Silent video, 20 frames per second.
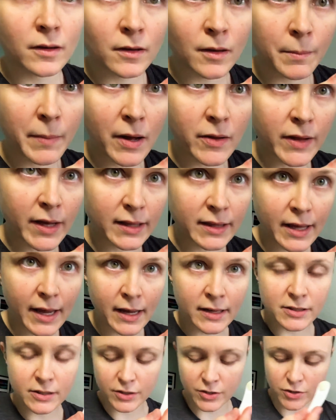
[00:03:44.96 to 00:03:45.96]
about like
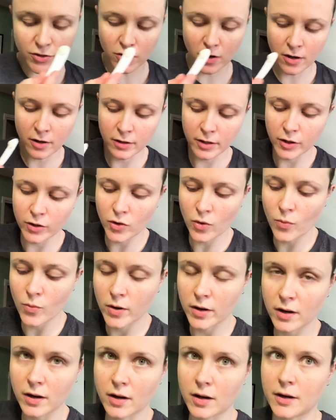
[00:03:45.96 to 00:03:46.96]
that to start. You don't
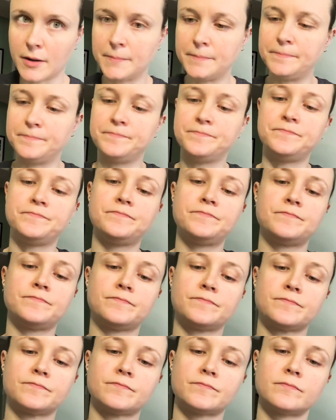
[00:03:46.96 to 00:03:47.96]
wanna
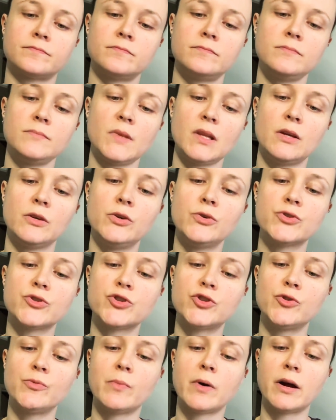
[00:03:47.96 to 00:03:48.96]
use
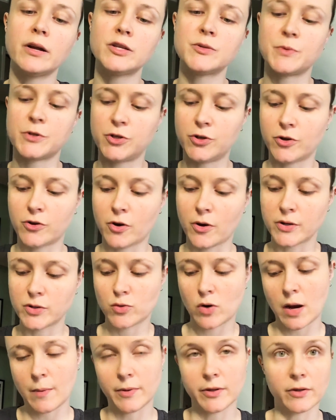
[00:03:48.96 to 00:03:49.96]
too much, but you can always
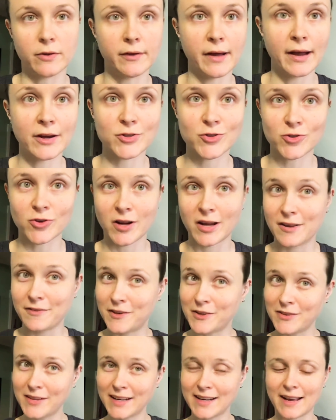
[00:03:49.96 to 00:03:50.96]
grab a little extra if
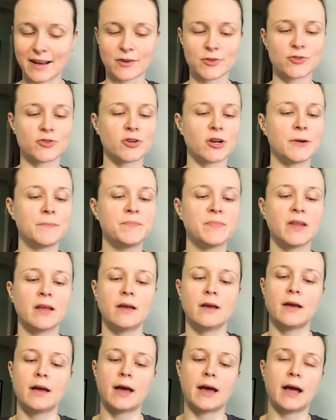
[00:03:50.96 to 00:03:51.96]
you need extra.
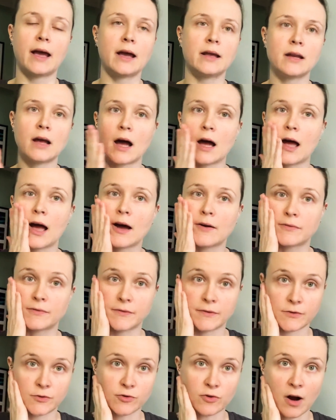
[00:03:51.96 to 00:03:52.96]
And I have
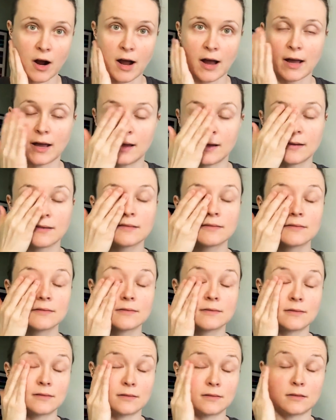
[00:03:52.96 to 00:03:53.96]
dry,
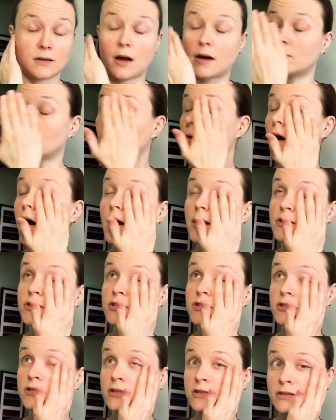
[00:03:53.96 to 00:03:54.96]

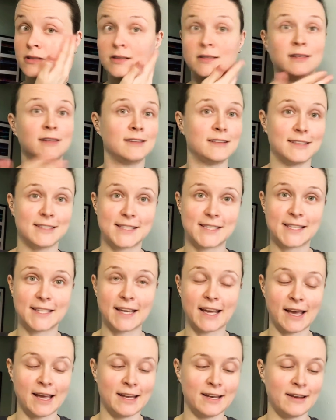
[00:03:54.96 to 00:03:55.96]
unwashed
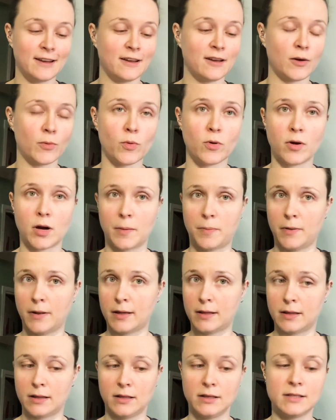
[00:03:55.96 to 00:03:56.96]
skin. I woke up like
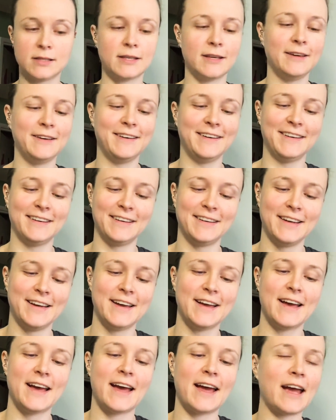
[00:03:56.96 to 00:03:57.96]
this.
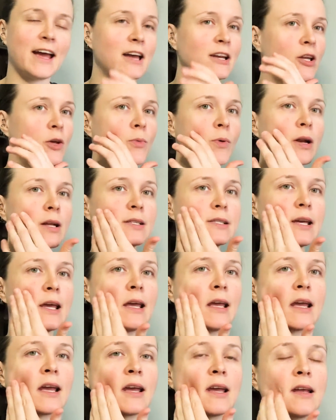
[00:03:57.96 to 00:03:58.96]
And you wanna
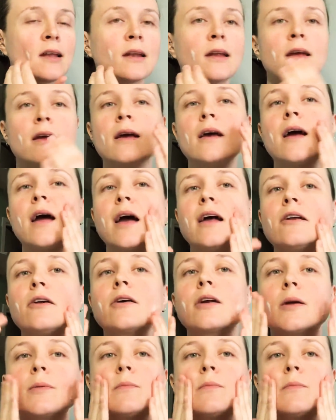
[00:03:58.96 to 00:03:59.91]
take it and you're gonna